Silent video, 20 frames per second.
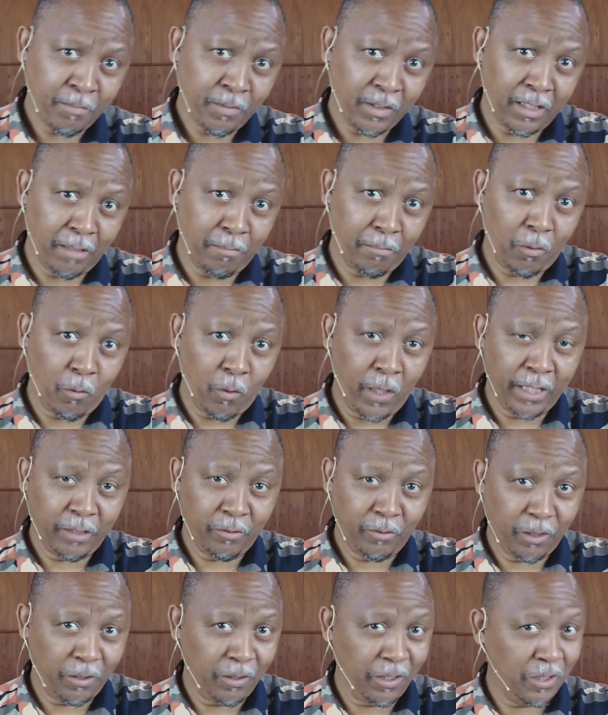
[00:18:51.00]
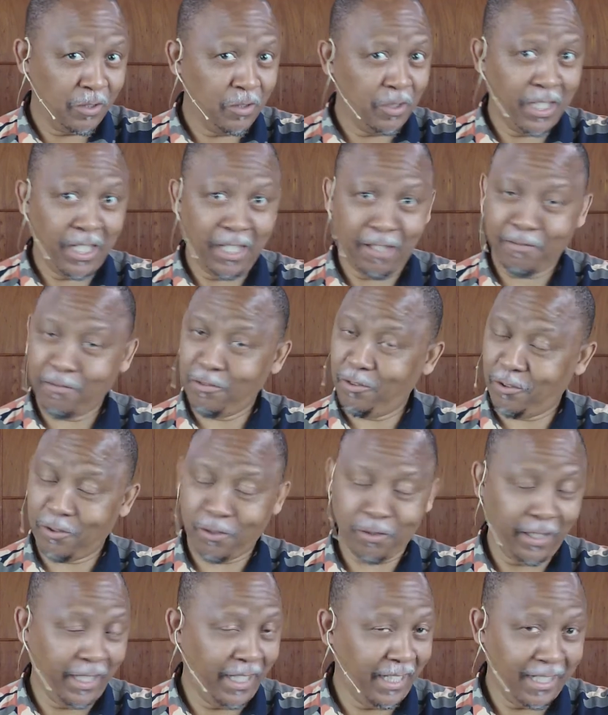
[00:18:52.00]
Number one, we're going to have to
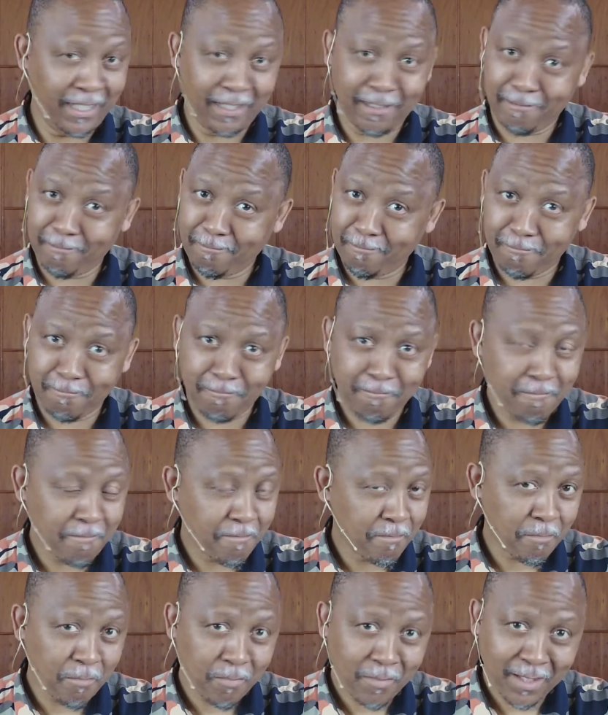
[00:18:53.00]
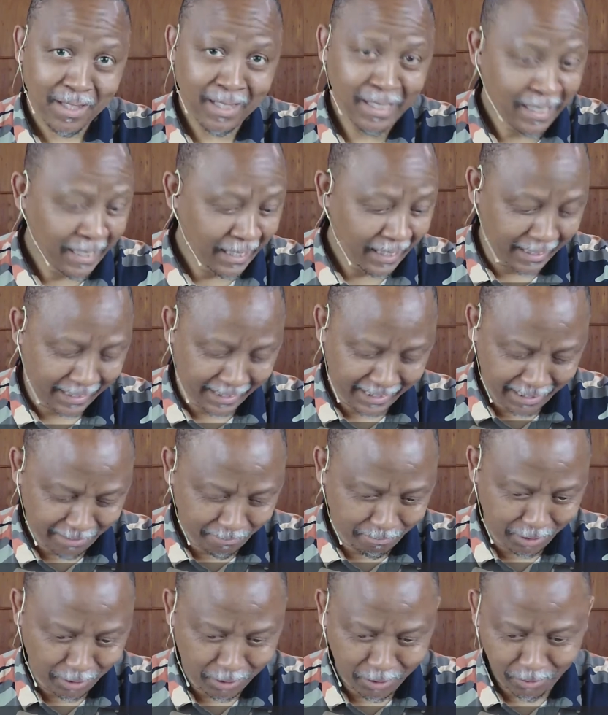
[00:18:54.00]
train. And
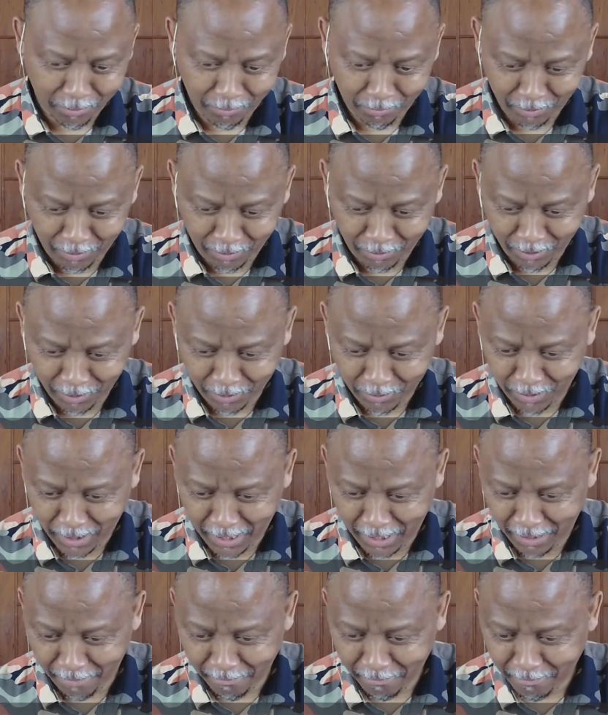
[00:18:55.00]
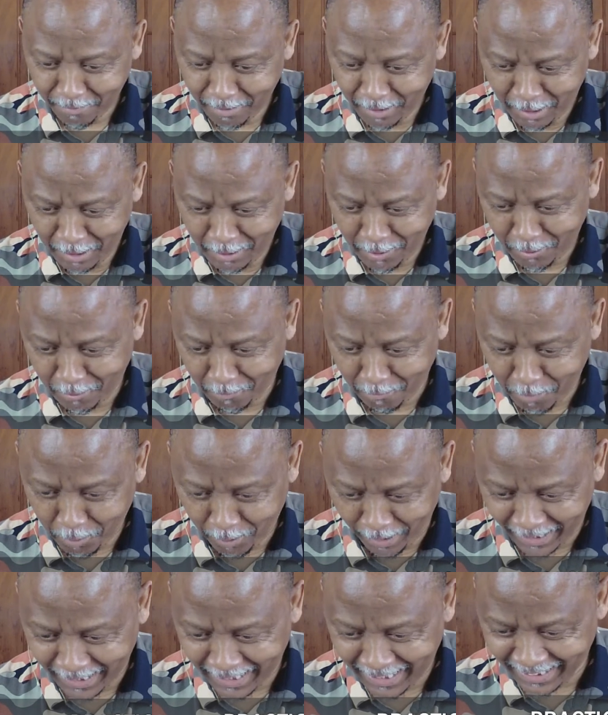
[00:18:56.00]
number two, we're going to have to
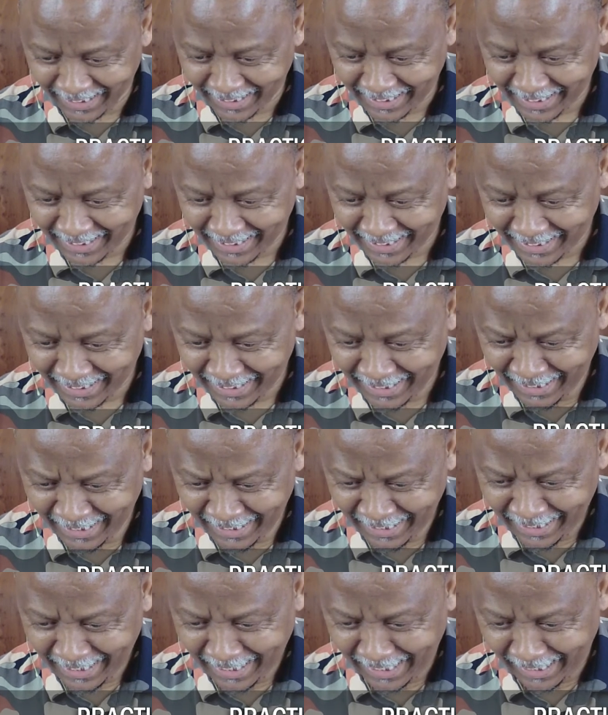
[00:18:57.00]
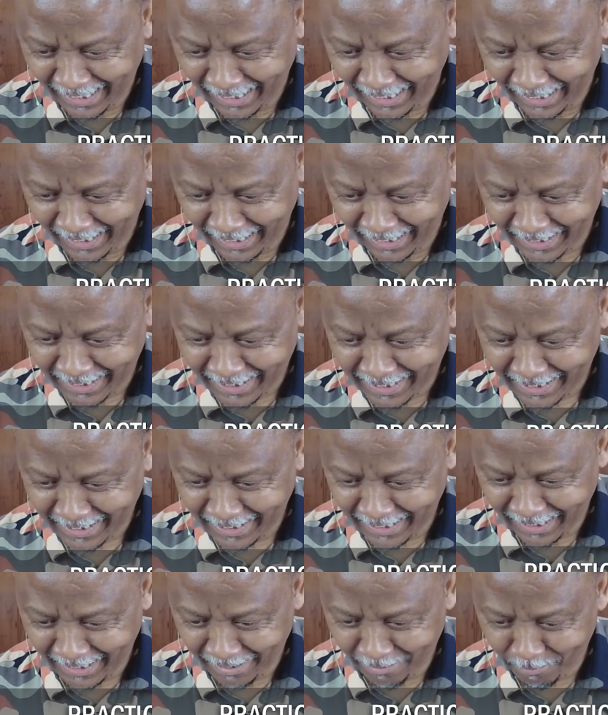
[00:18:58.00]
practice. Let's
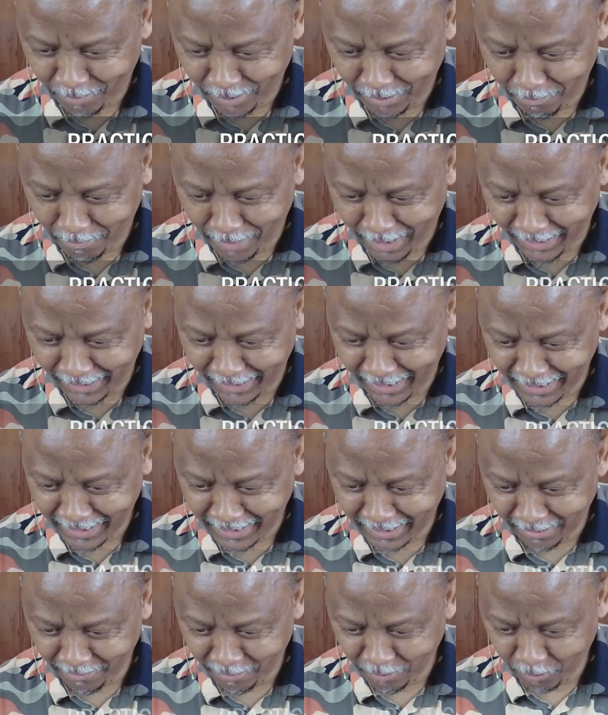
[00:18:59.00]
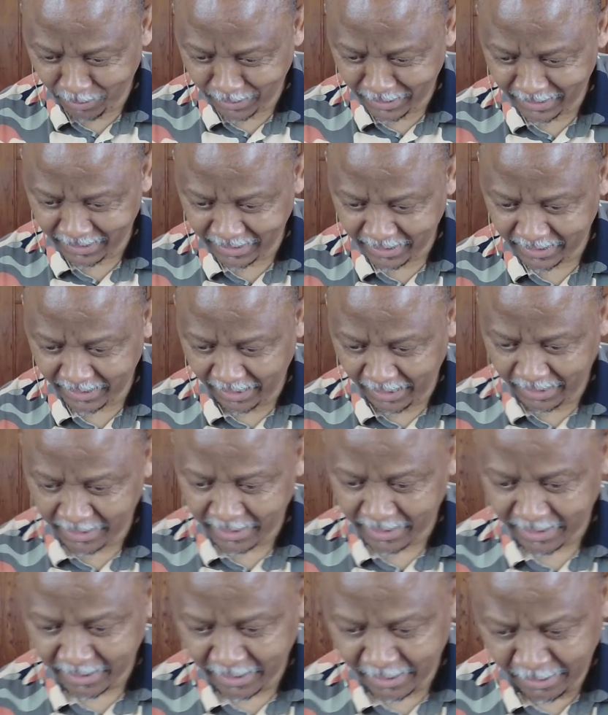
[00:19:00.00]
remind ourselves what he
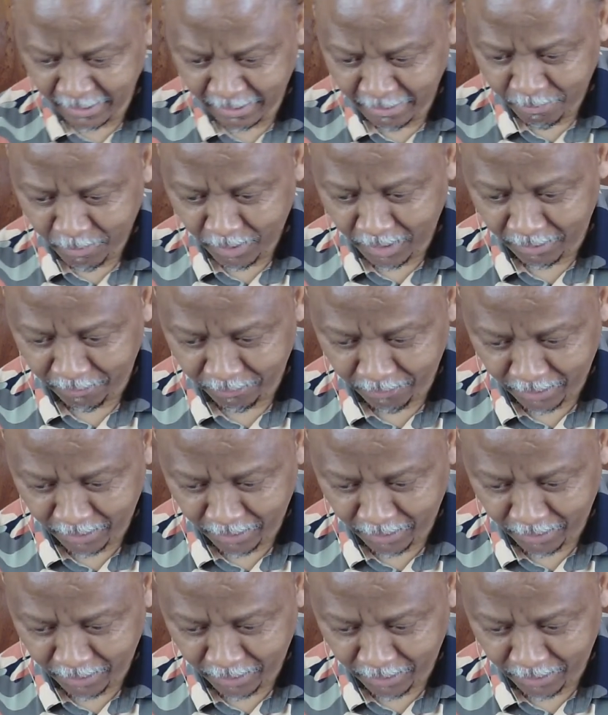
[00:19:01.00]
says in